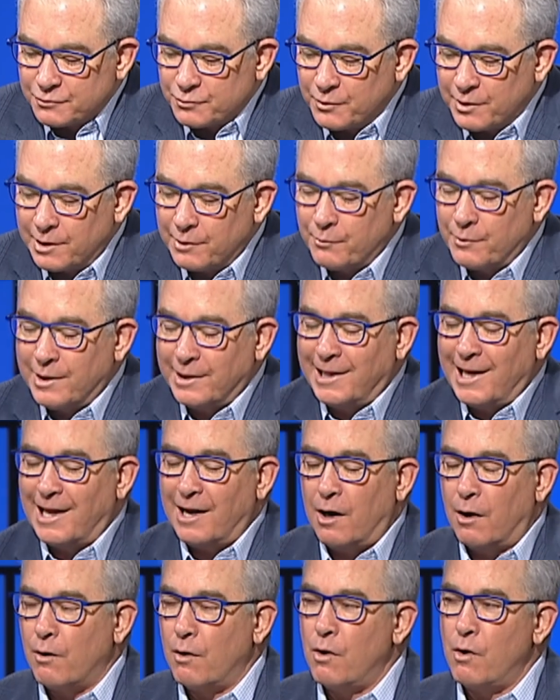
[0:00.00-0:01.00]
We get
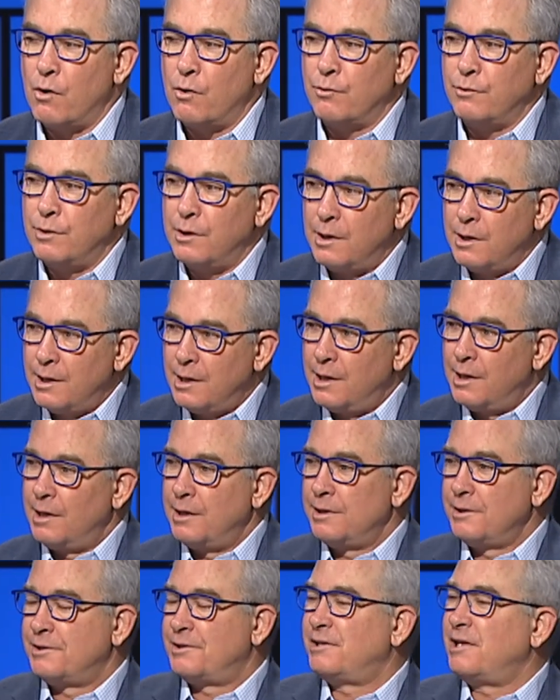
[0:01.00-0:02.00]
our own
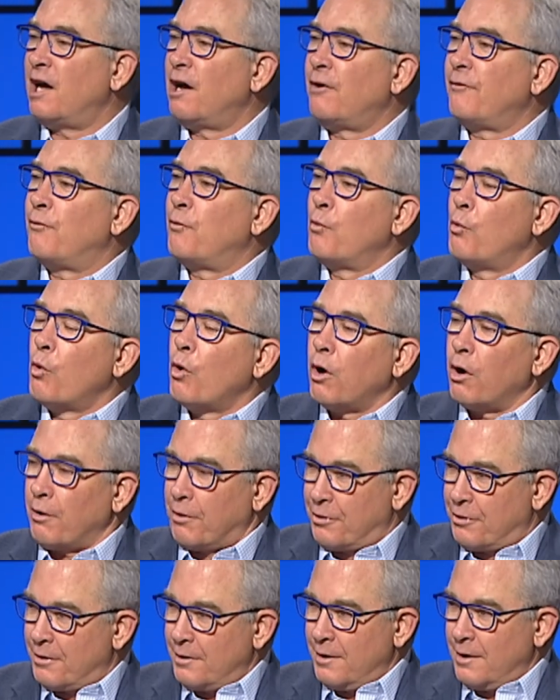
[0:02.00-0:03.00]

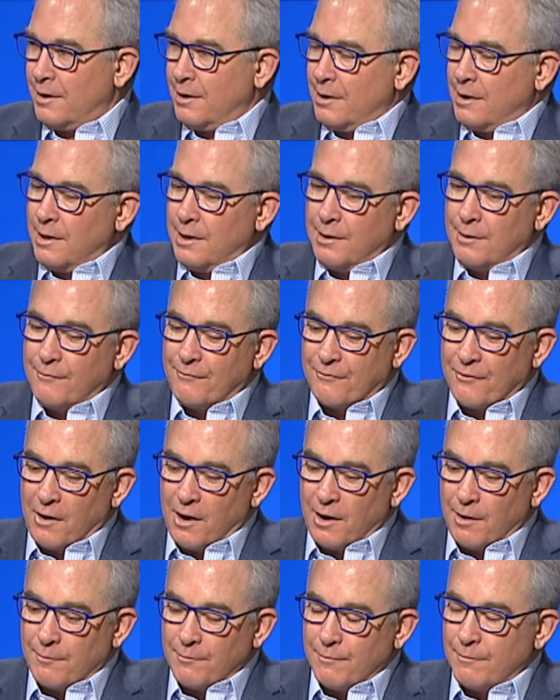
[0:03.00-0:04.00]
self-worth
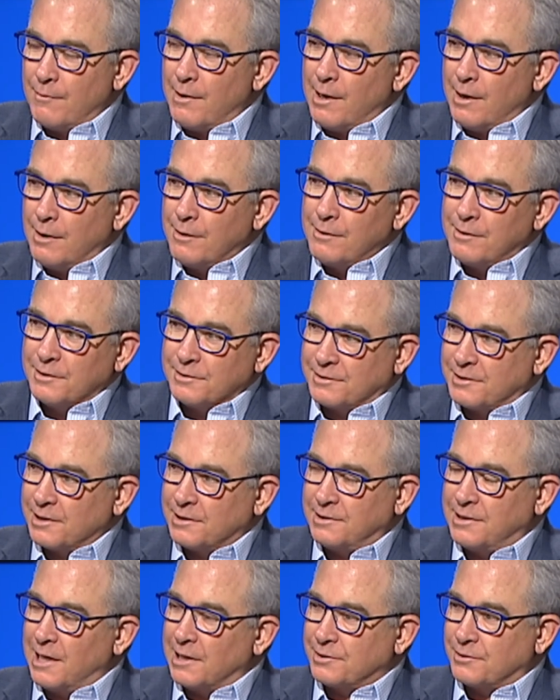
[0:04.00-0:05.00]
from the
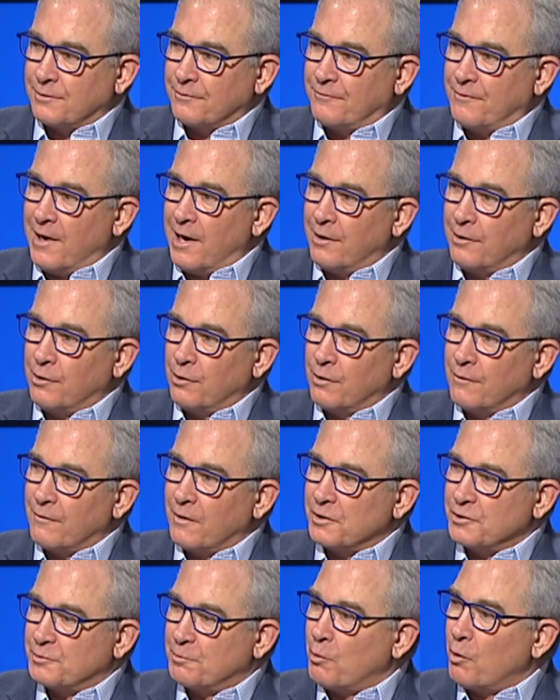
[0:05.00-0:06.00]
success or failure of
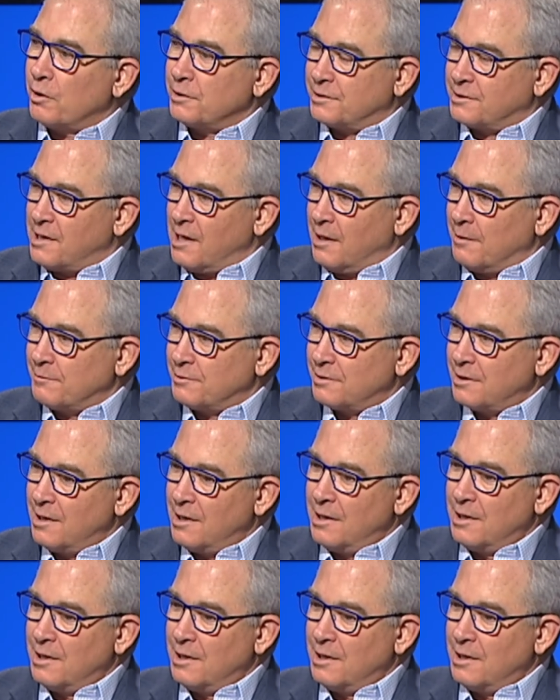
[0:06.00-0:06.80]
our sports teams.